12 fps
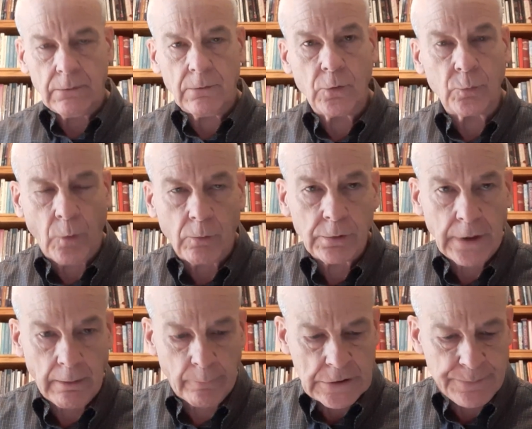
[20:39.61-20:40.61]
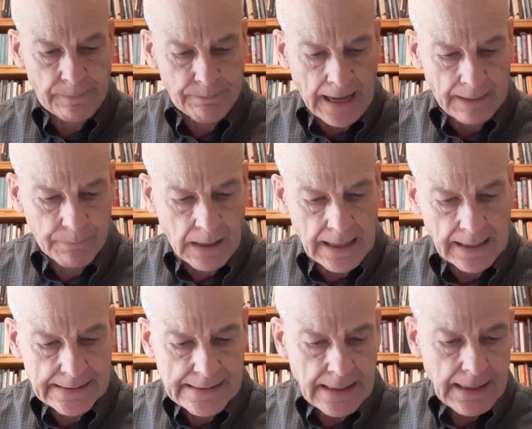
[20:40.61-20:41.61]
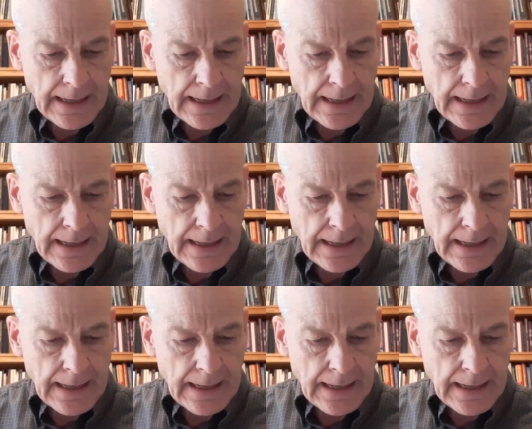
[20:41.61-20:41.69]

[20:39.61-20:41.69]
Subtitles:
who wrote Darwin's Black Box,